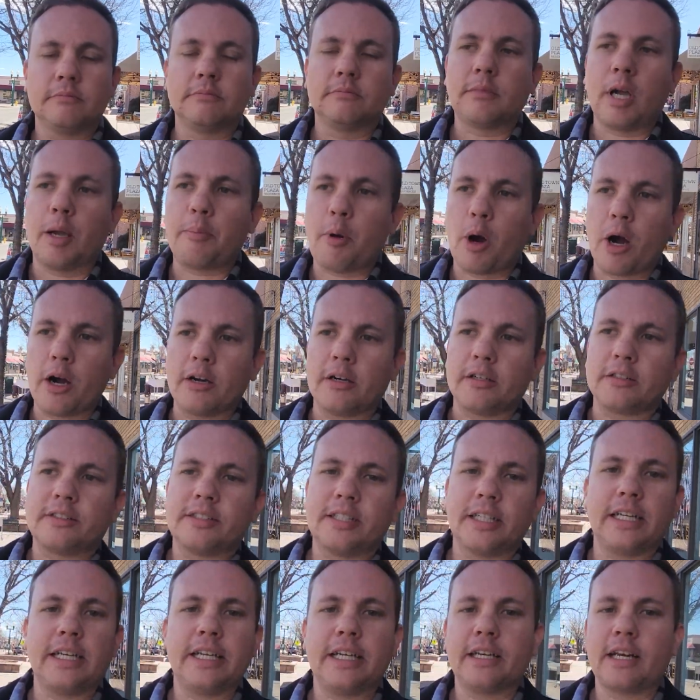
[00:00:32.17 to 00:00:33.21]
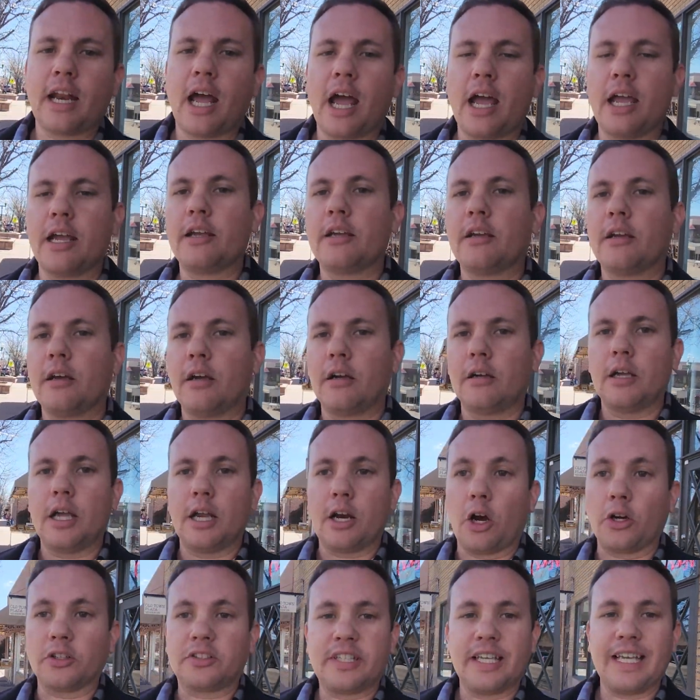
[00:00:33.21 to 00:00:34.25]
My partner Sydney and I and
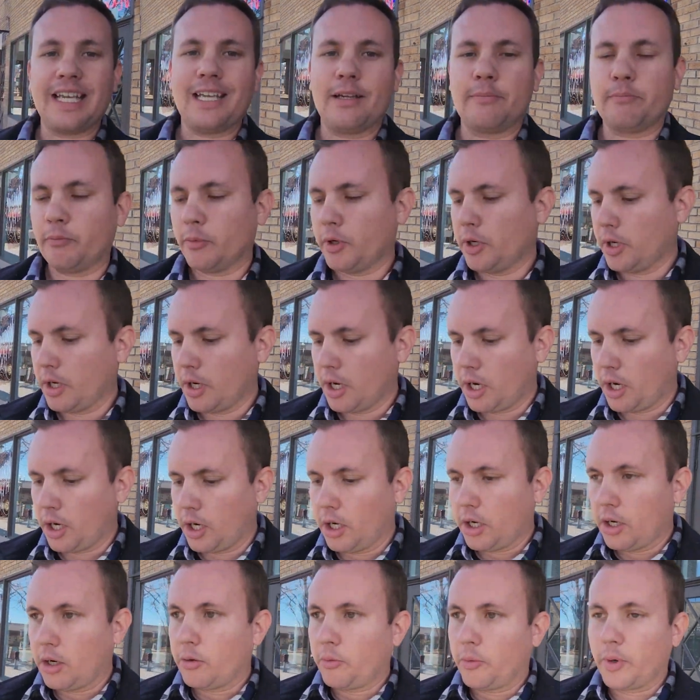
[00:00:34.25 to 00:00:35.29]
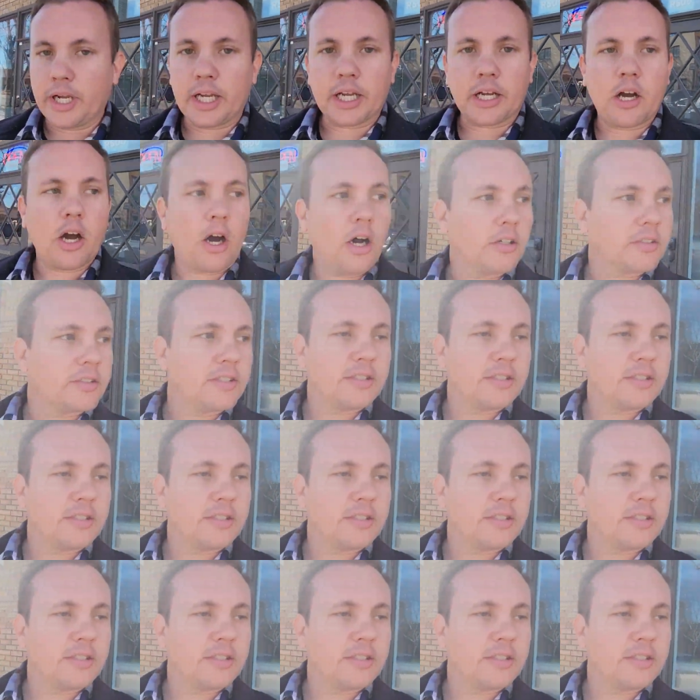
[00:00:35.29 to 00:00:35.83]
our team, we get calls